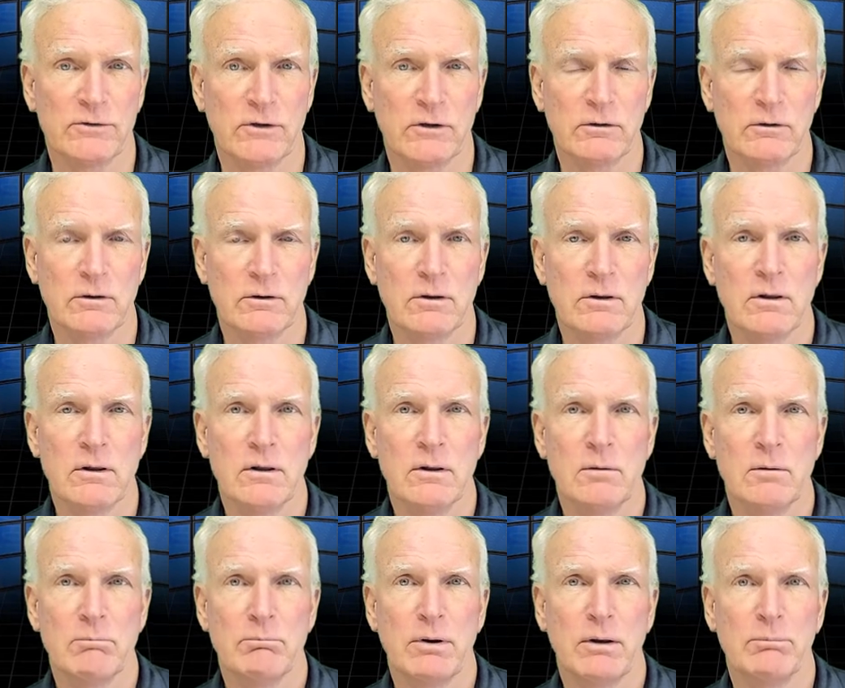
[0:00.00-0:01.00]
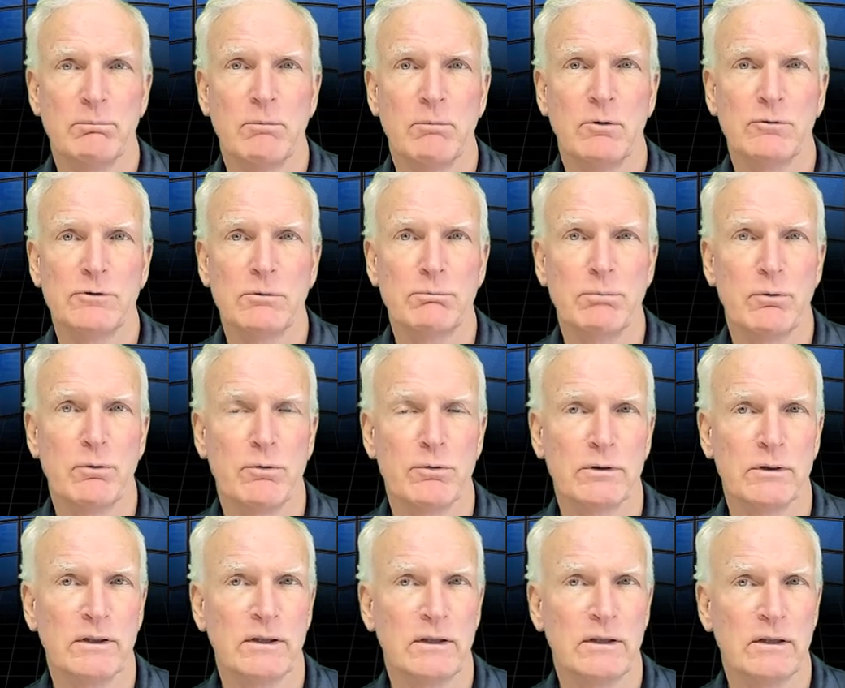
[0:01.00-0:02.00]
it. But most
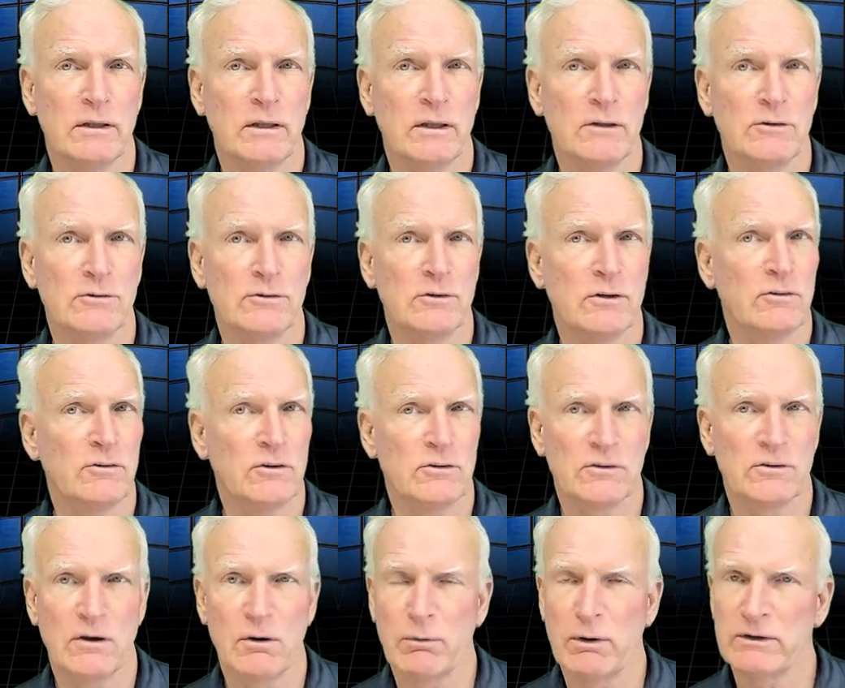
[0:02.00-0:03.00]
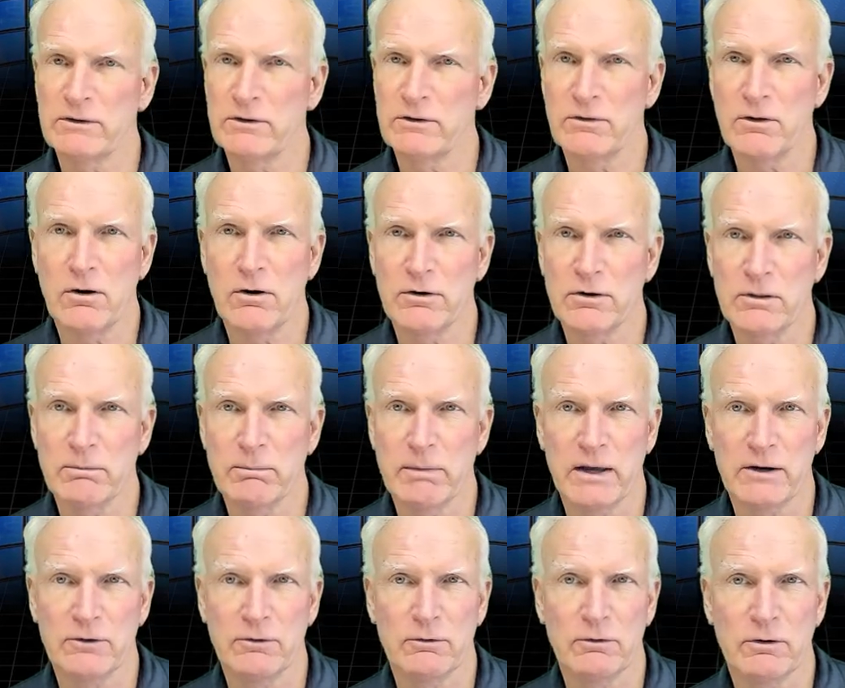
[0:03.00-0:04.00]
importantly, it's to just get right to the heart of the
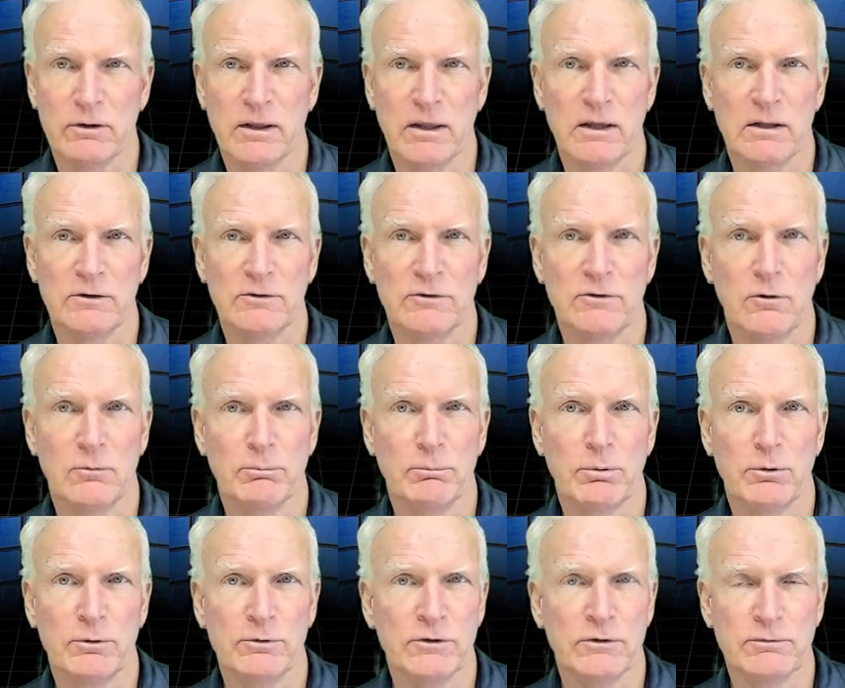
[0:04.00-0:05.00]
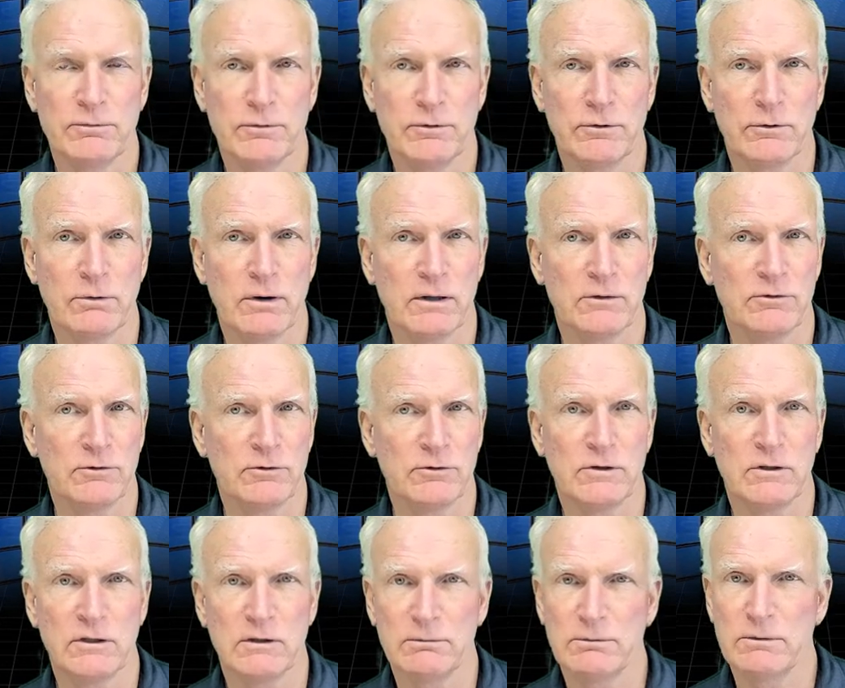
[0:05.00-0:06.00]
matter and don't pussyfoot around. Just
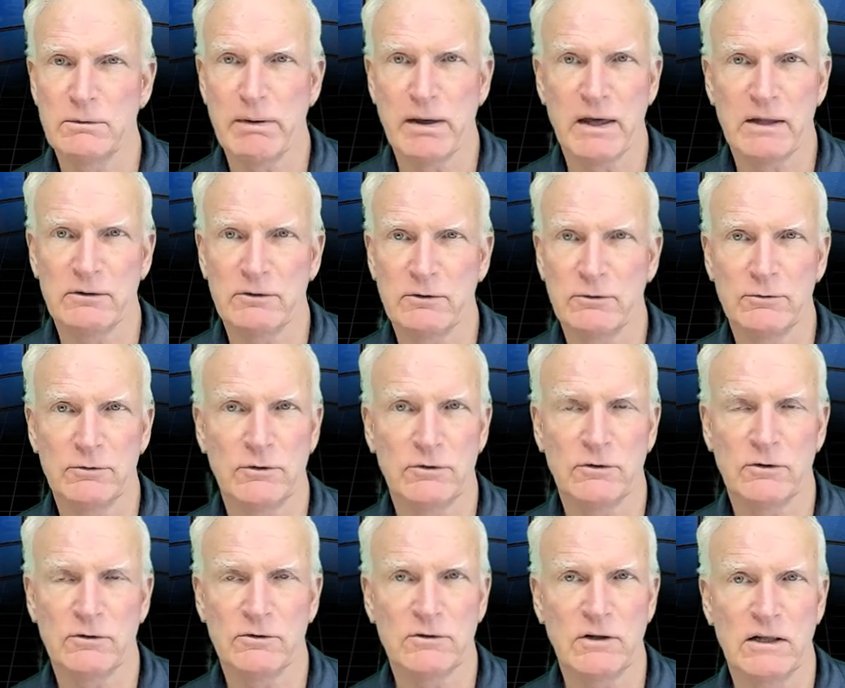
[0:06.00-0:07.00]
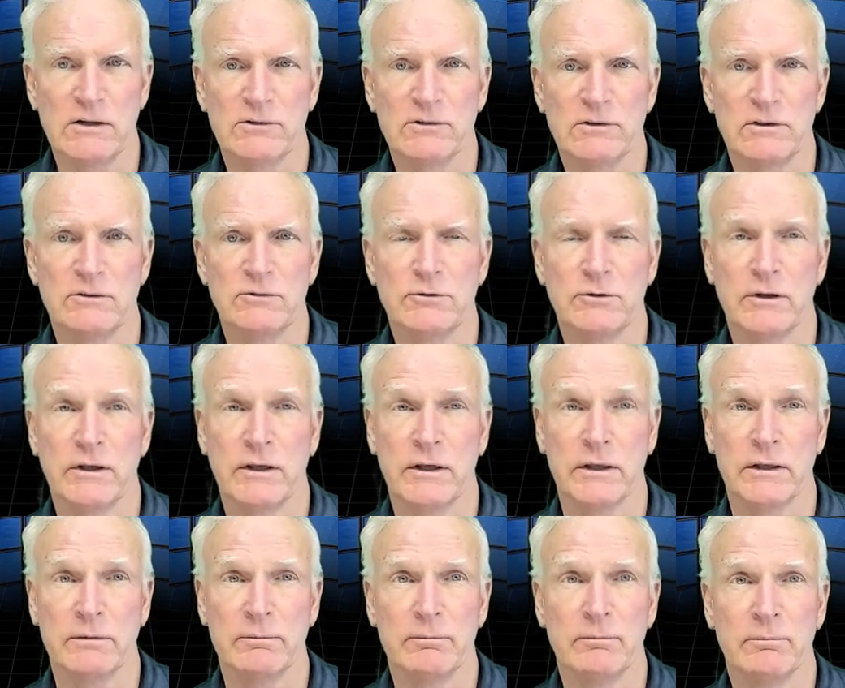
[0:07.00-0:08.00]
give the bad news as concisely as you
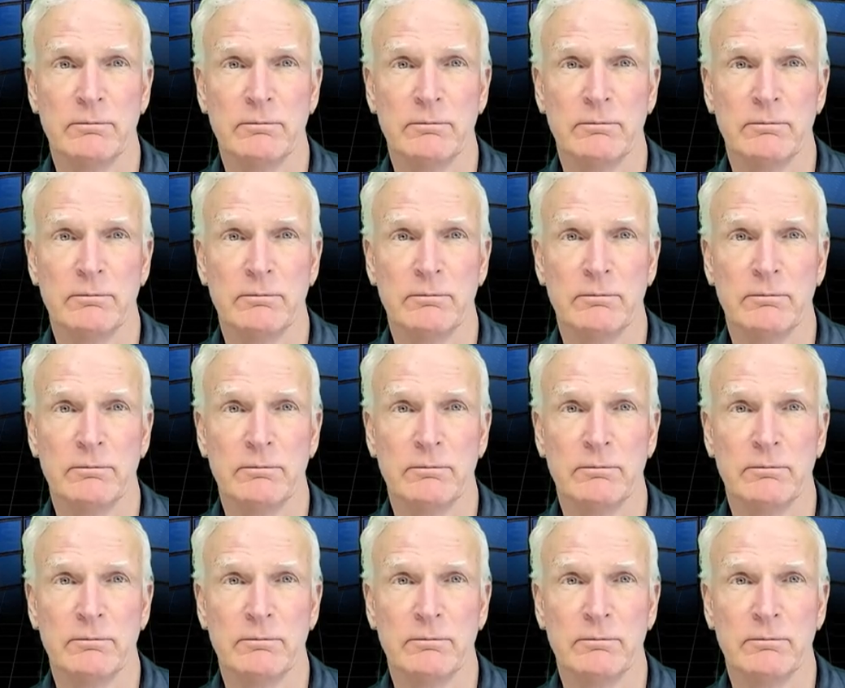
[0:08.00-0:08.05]
can.